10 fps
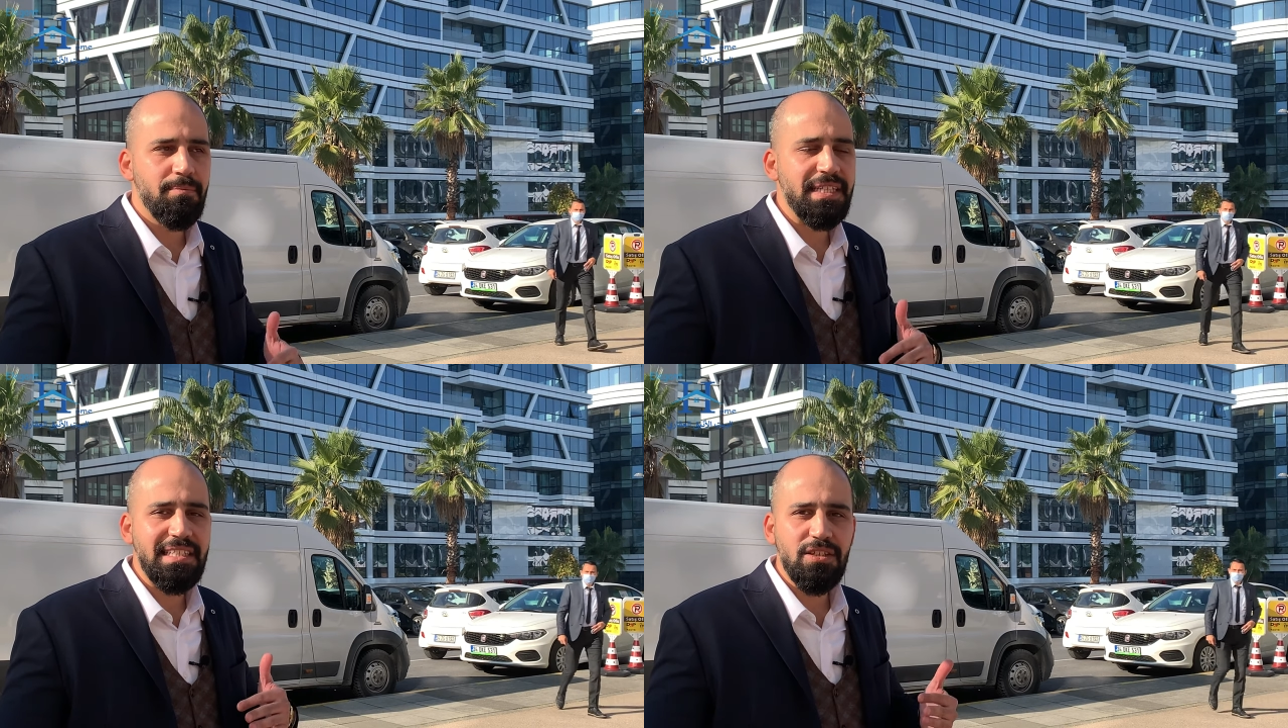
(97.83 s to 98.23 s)

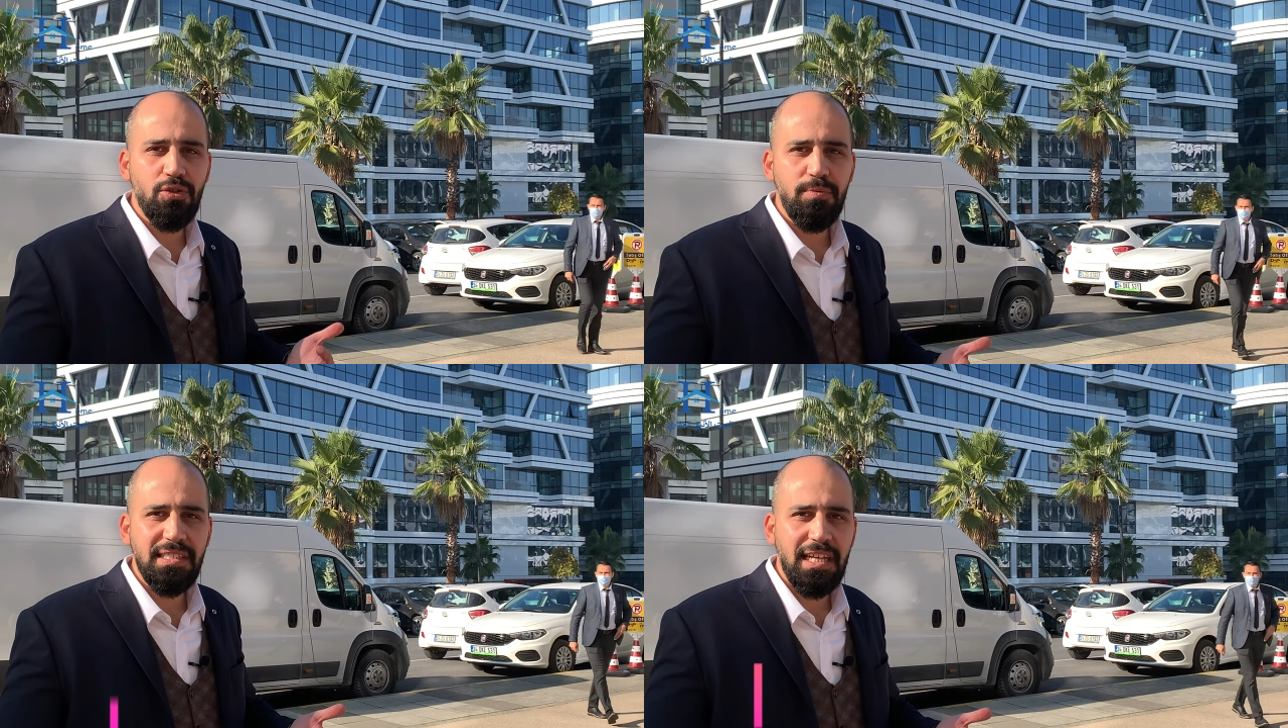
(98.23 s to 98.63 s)
meeting
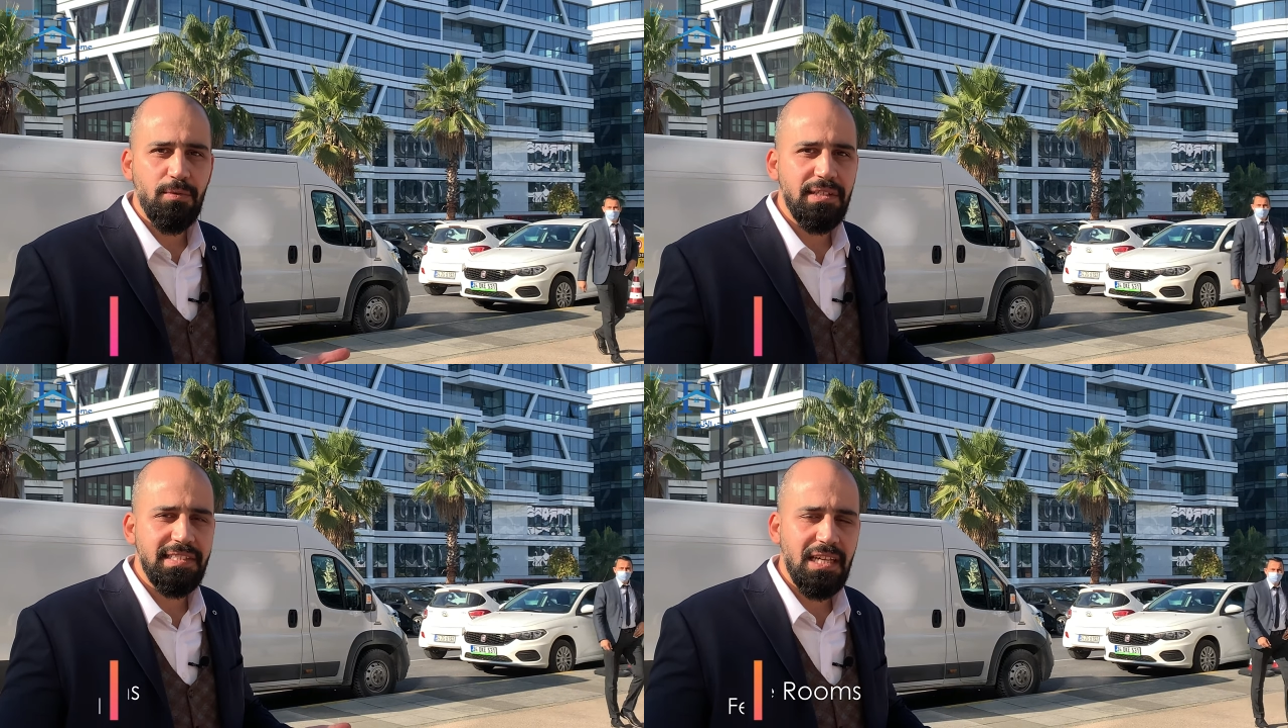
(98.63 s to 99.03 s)
rooms like
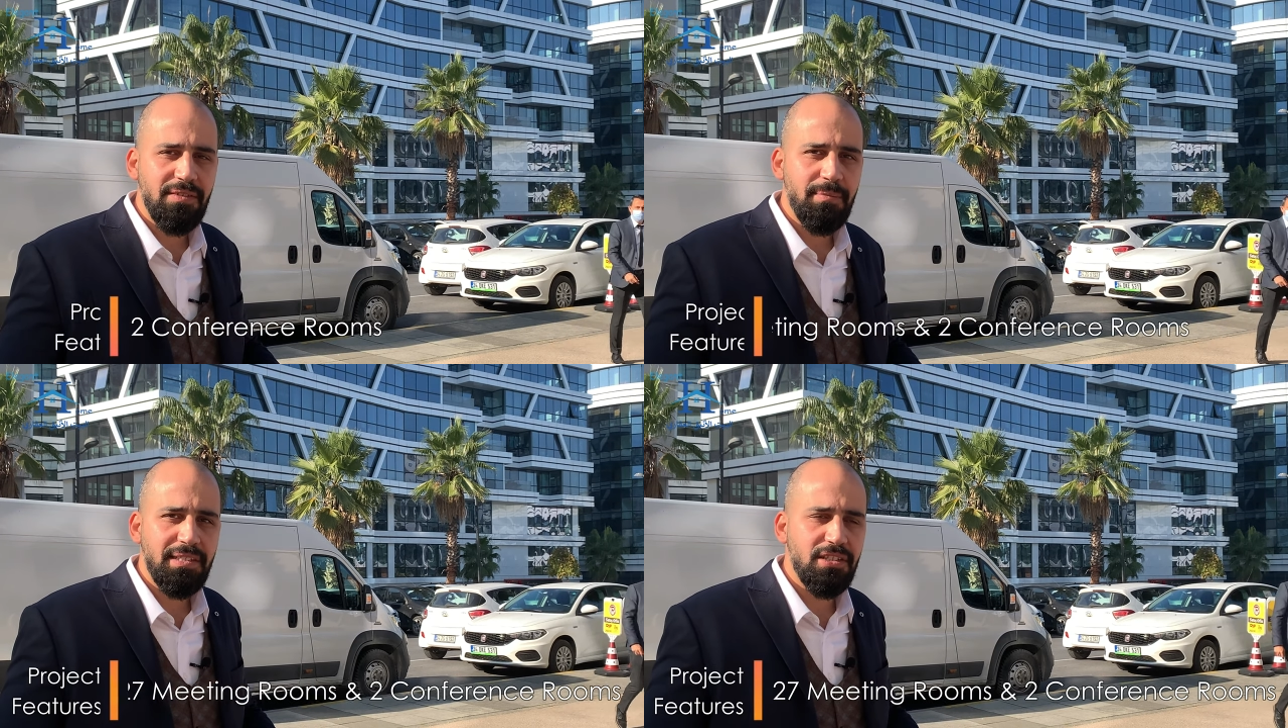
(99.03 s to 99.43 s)

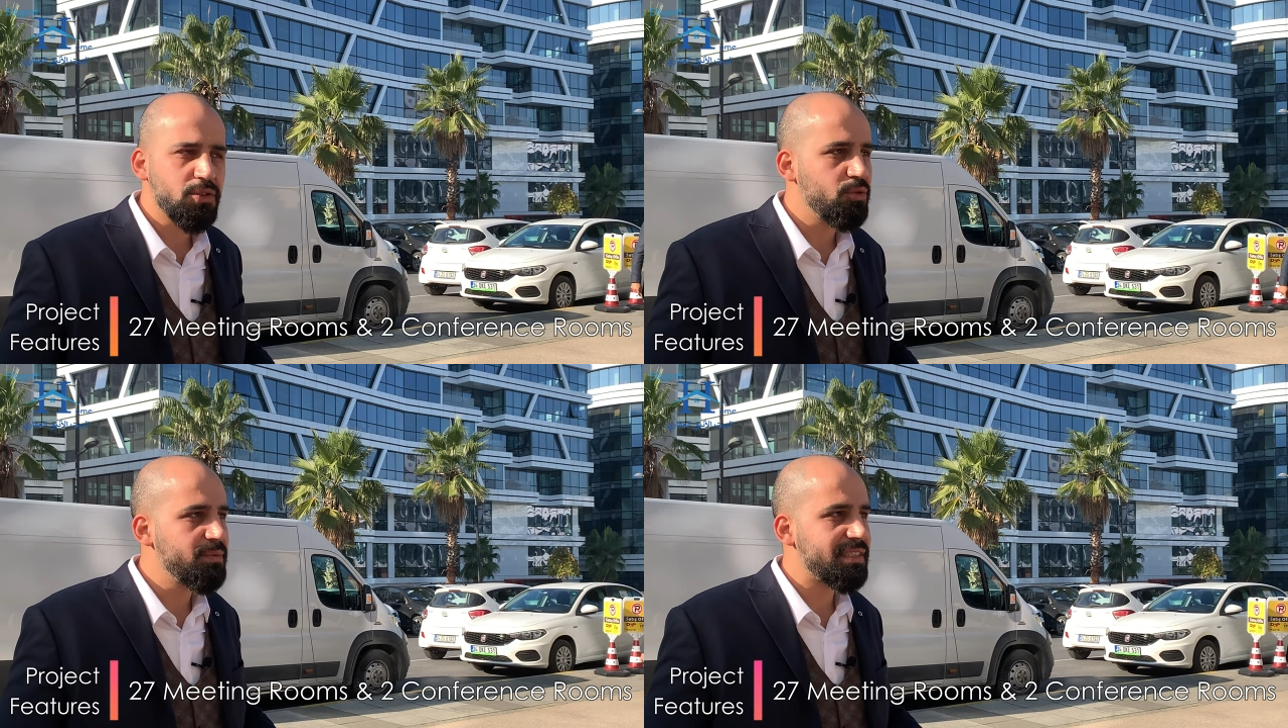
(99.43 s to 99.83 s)
27 meeting
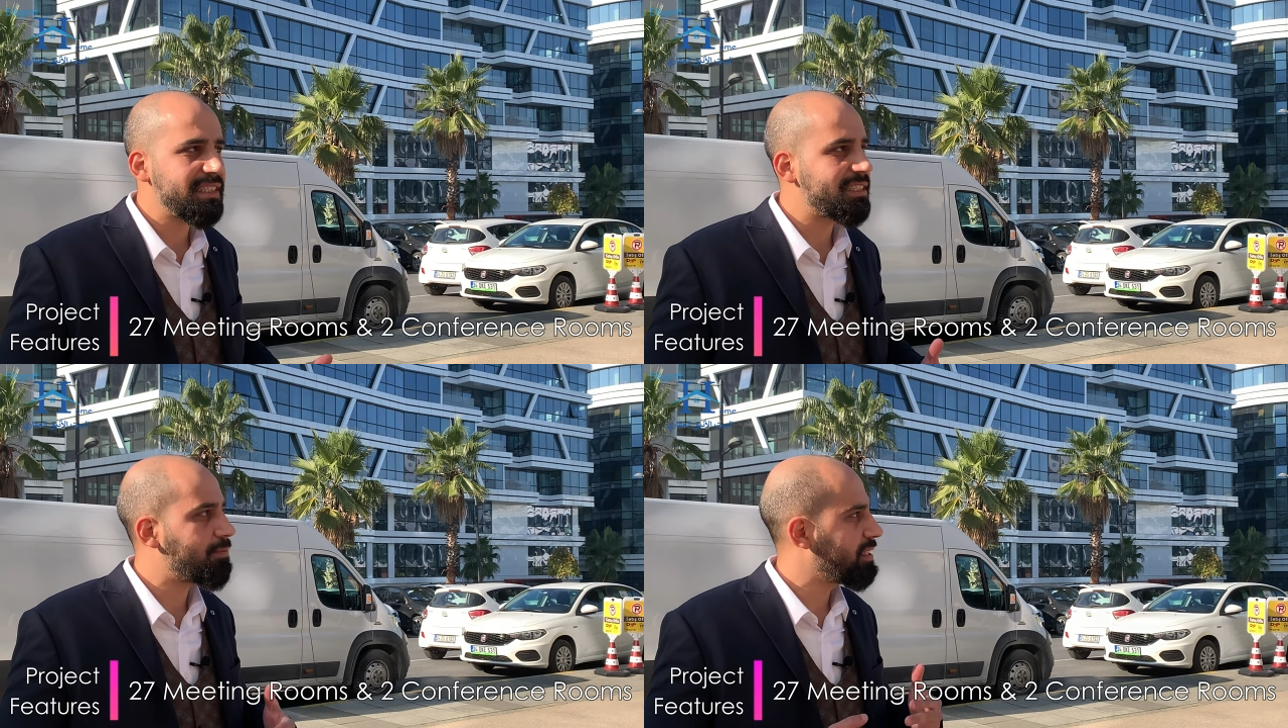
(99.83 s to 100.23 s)
rooms
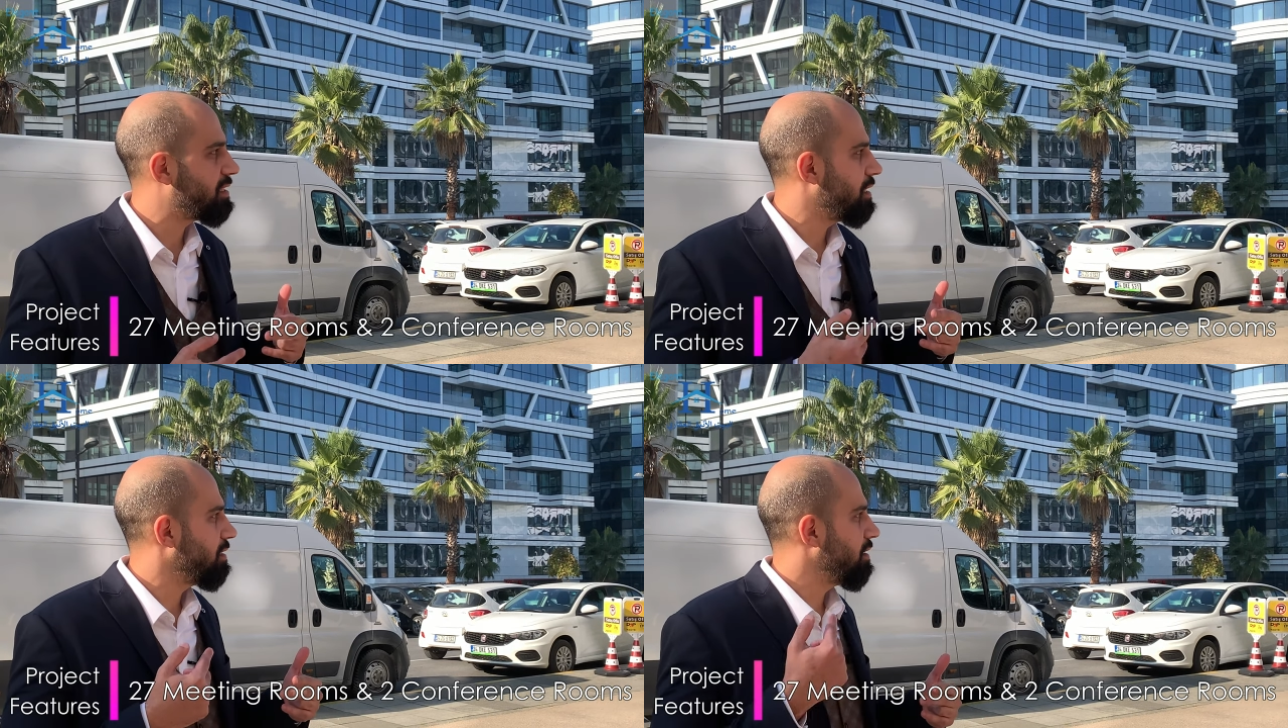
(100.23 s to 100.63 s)
uh,